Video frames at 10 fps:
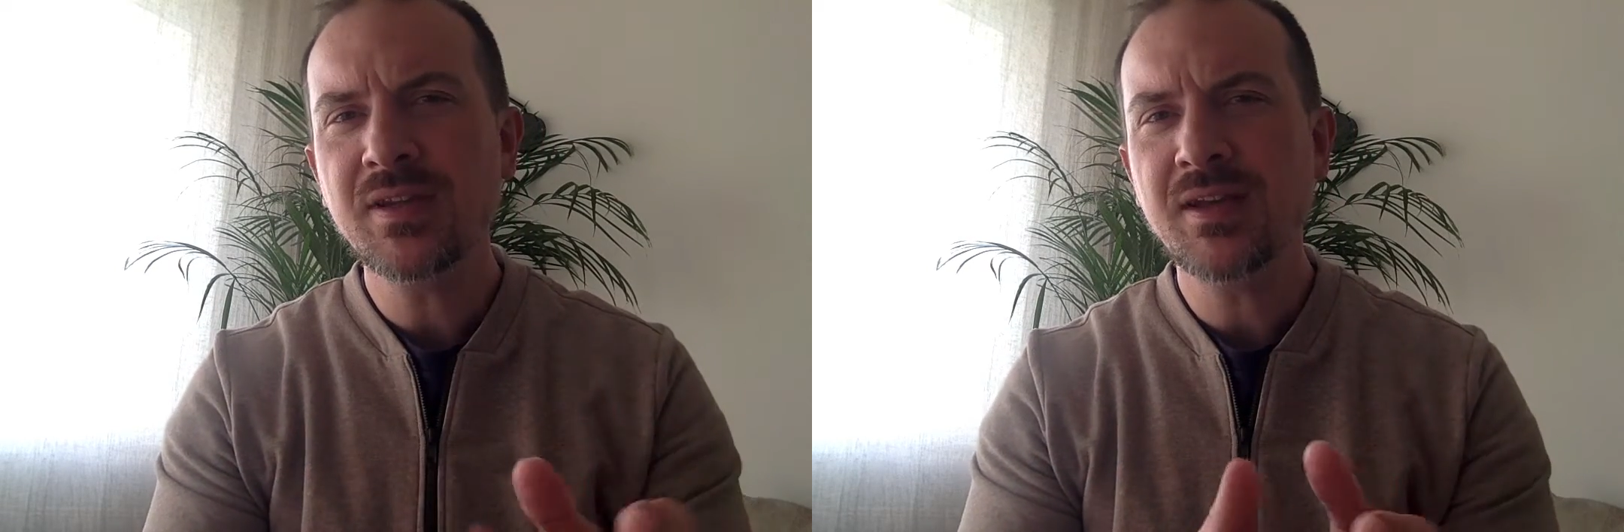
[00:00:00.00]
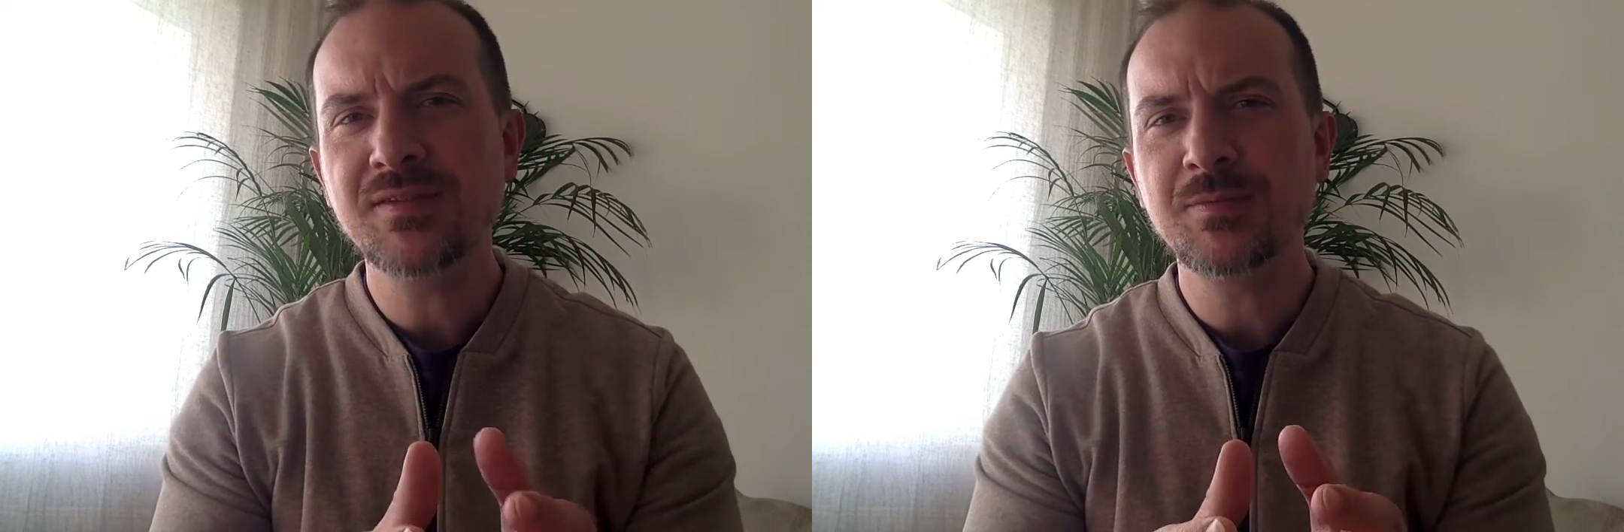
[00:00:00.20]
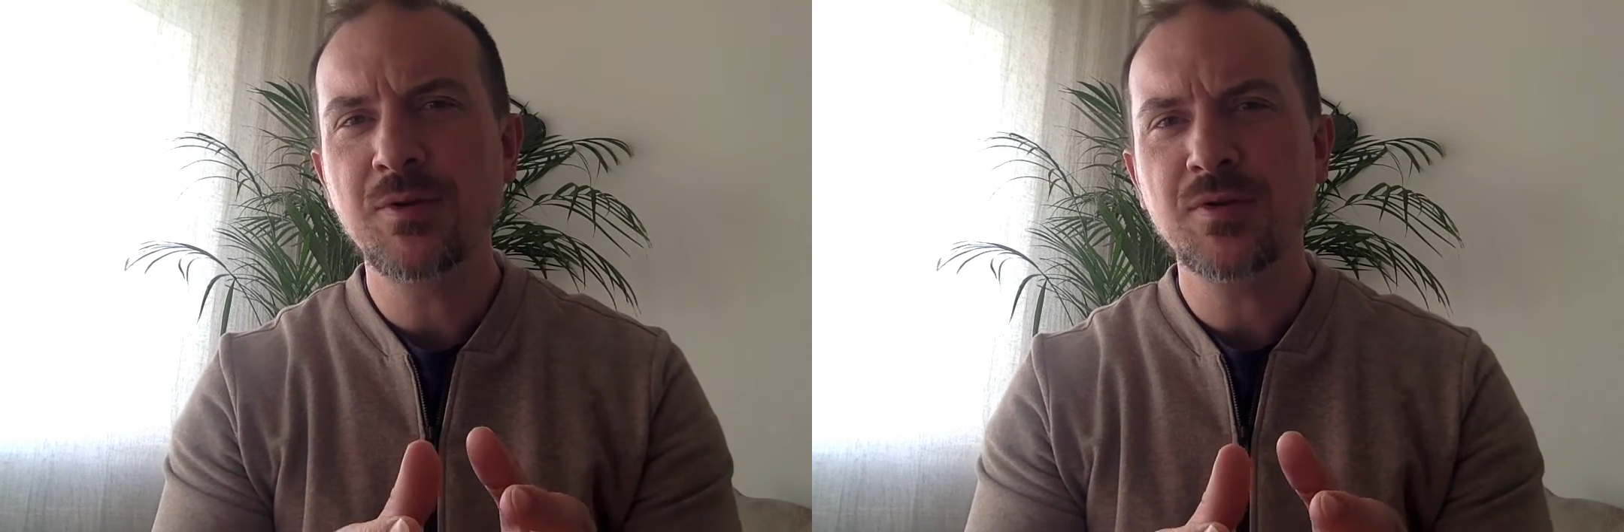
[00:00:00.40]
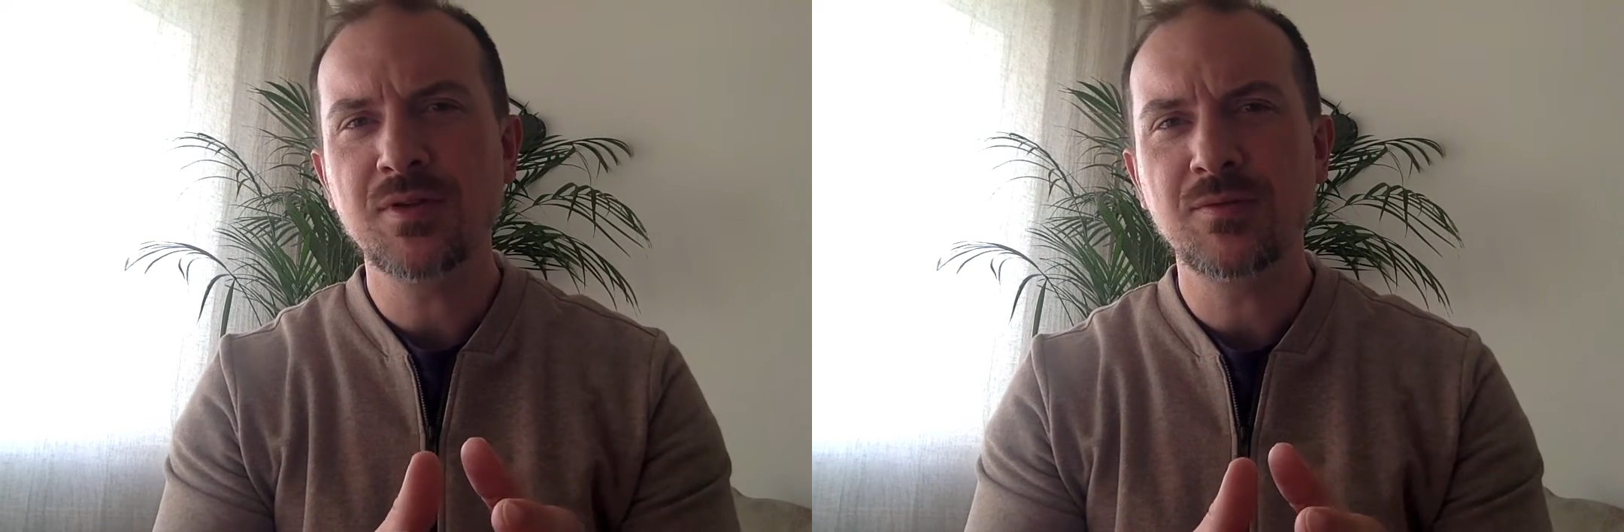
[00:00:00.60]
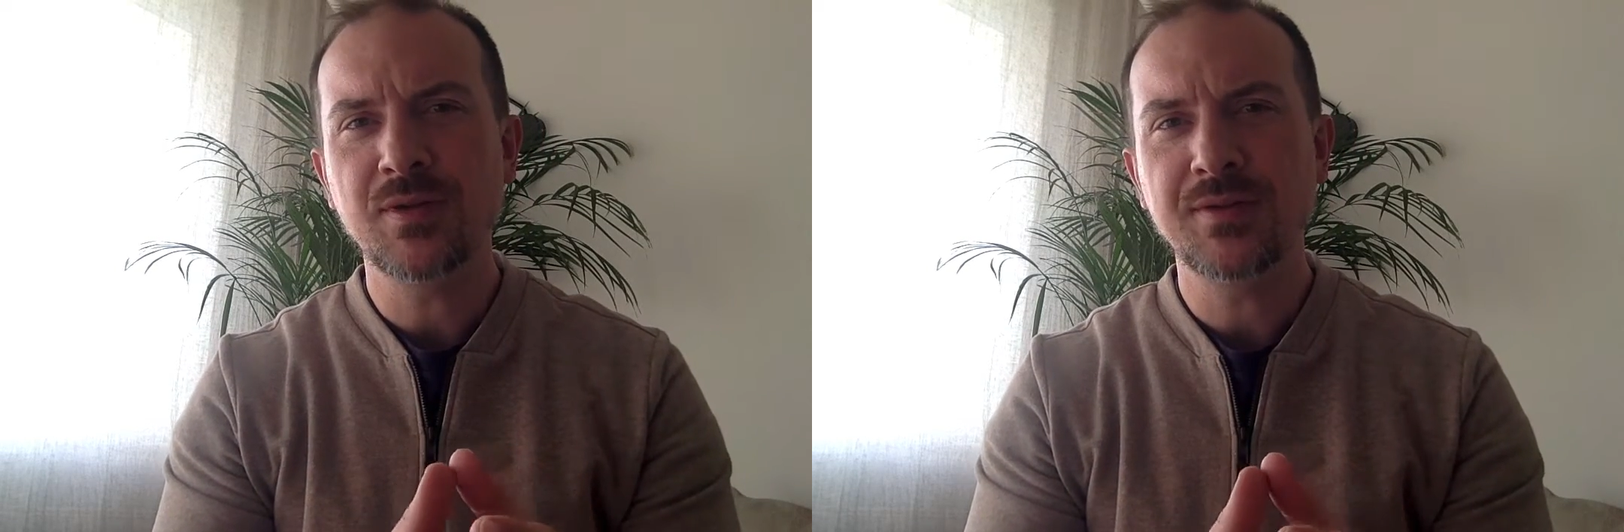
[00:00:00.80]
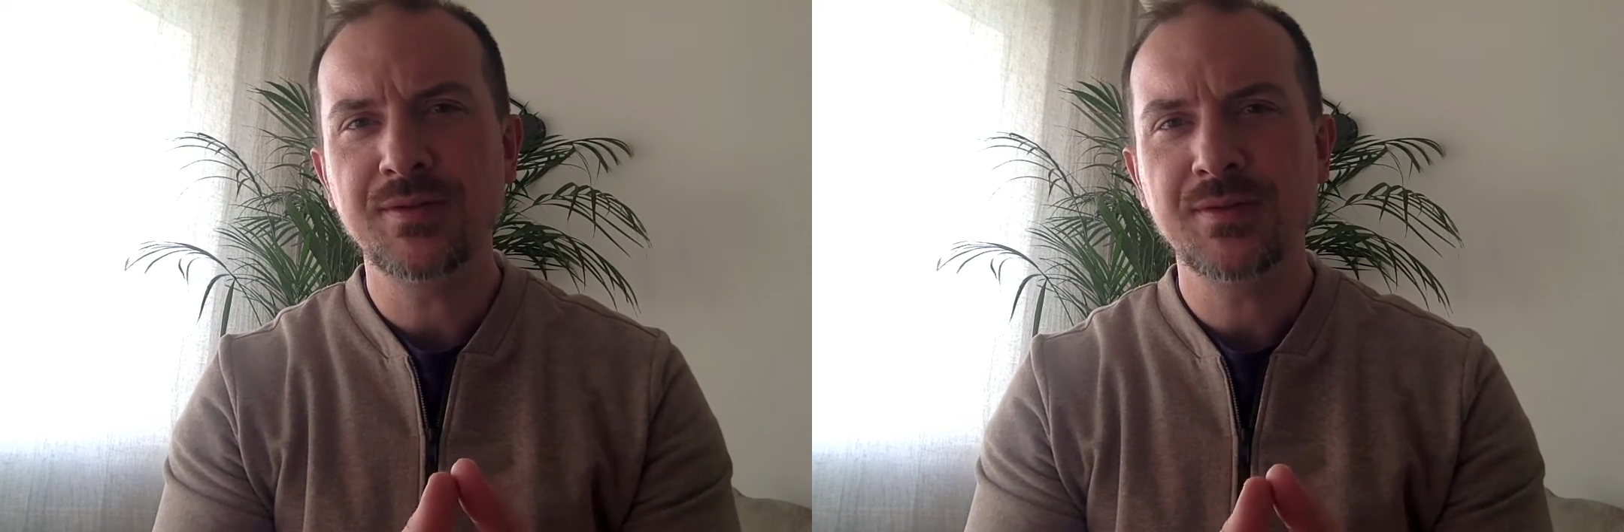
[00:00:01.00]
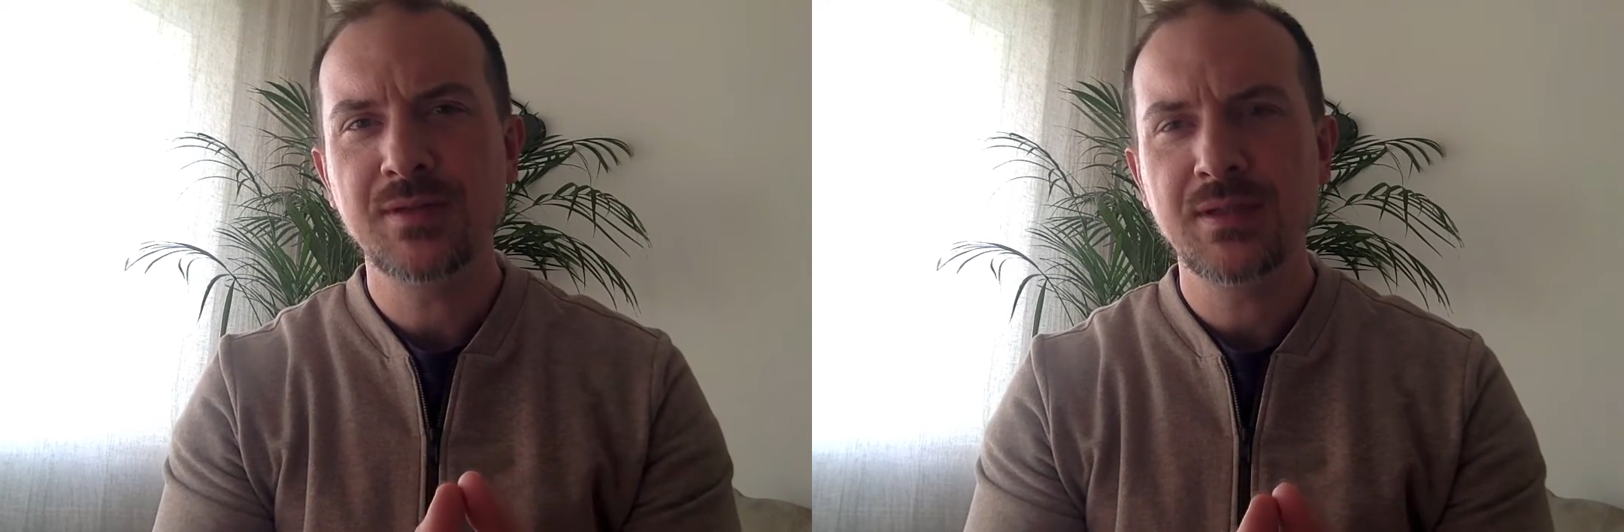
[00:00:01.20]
that I've spoken with,